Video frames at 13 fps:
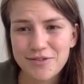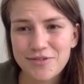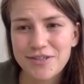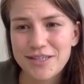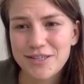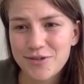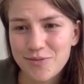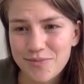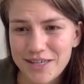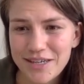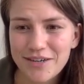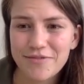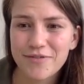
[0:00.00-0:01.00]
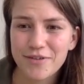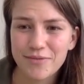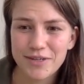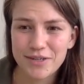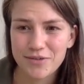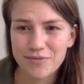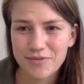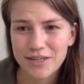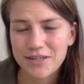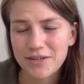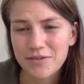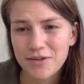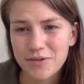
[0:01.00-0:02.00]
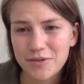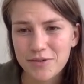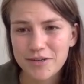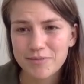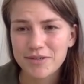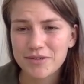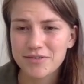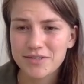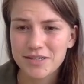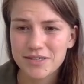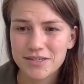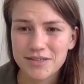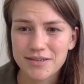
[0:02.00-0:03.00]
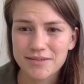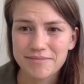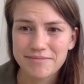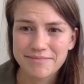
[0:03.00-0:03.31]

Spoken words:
You need to be careful when you write down your parameterization.